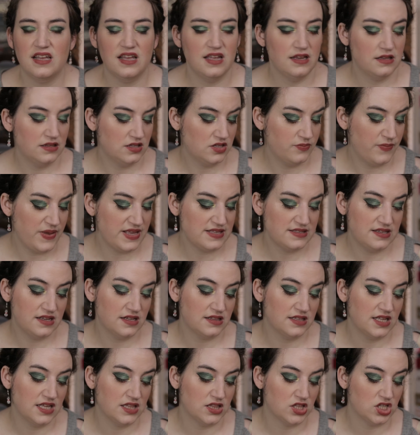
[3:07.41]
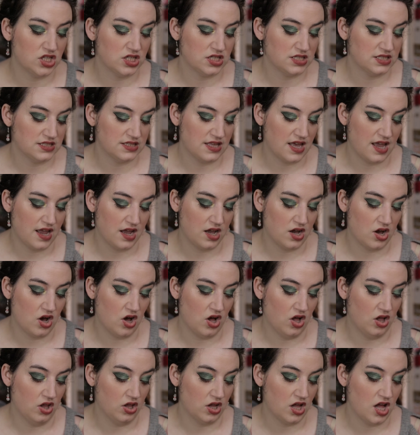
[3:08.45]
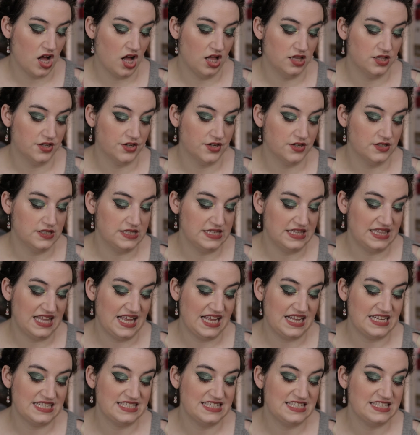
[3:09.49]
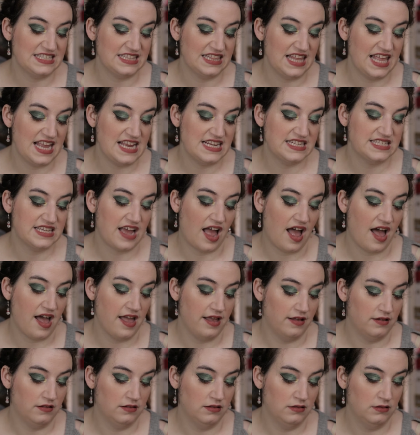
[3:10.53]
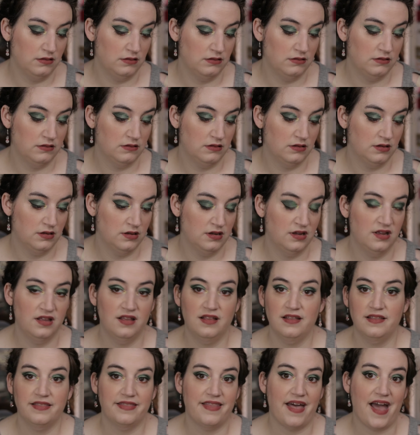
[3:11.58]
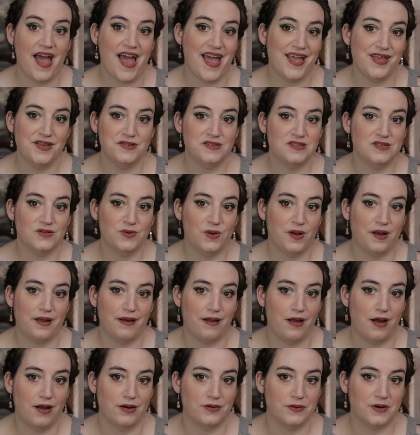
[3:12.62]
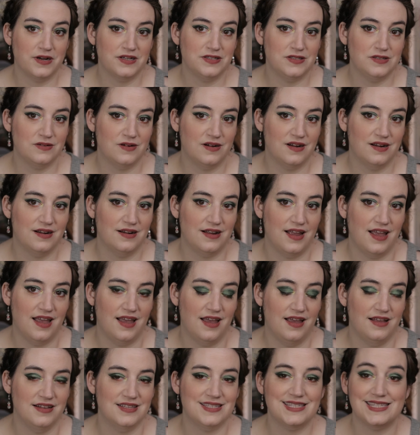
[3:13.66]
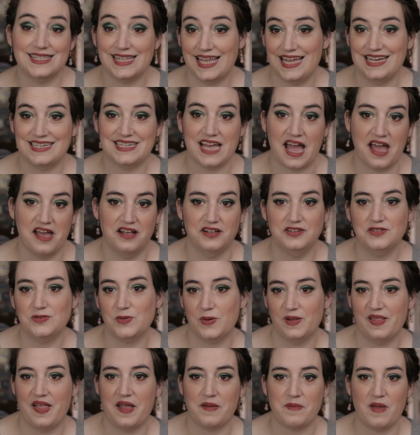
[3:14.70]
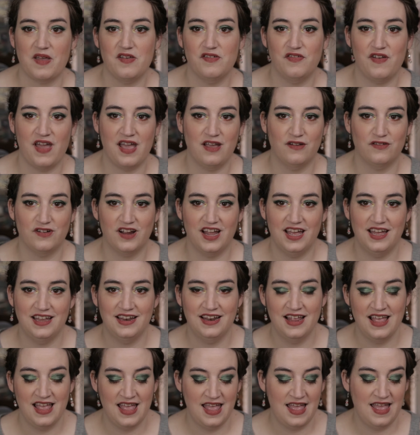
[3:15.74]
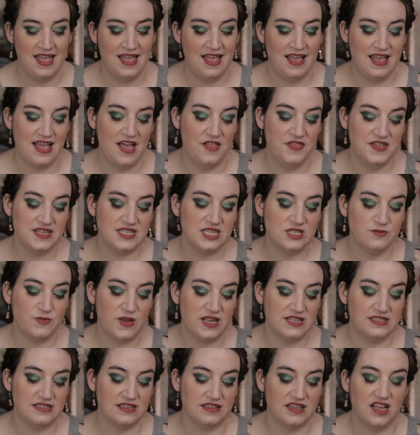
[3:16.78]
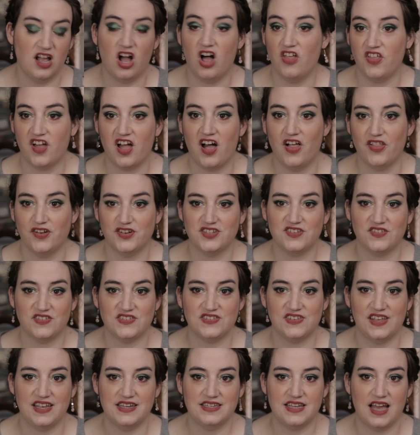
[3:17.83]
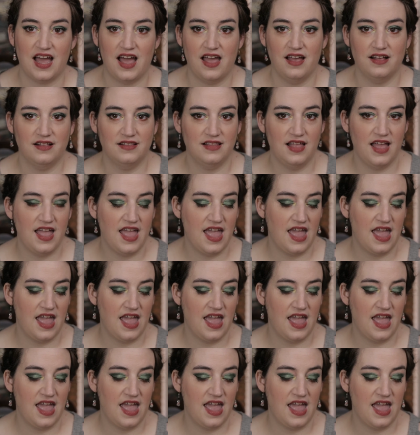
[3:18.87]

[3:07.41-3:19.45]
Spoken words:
It basically looks like all colors in like a slate tile. I used to work at a hardware store, and slate tiles were like my favorite. And this is basically all the colors of slate tile.